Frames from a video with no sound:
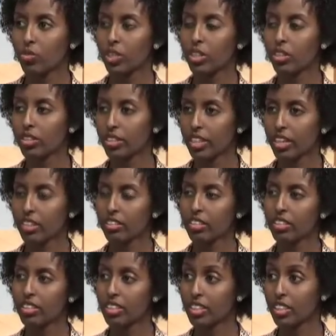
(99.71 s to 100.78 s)
we
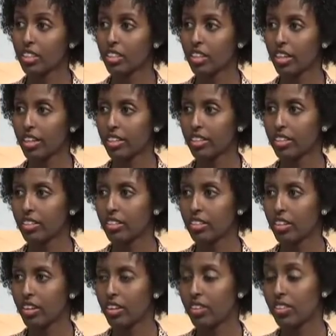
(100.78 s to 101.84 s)
conducted skin lighting
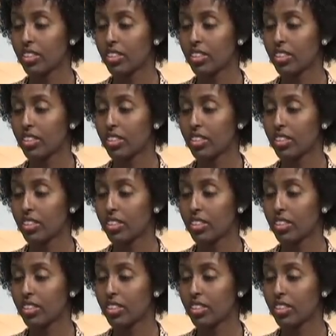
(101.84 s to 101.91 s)
uh,